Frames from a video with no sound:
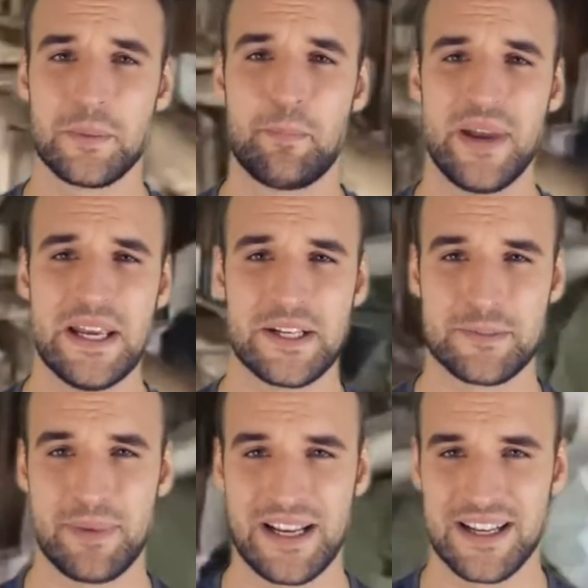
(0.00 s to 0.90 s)
to the
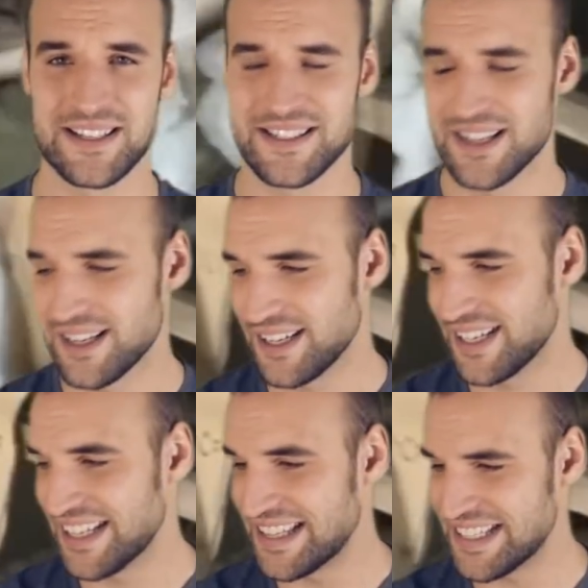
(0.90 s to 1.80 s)
pigs because
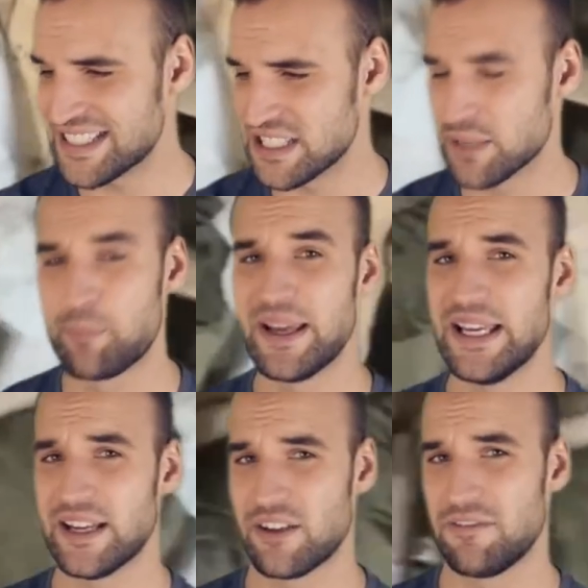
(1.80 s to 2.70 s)
this is a pig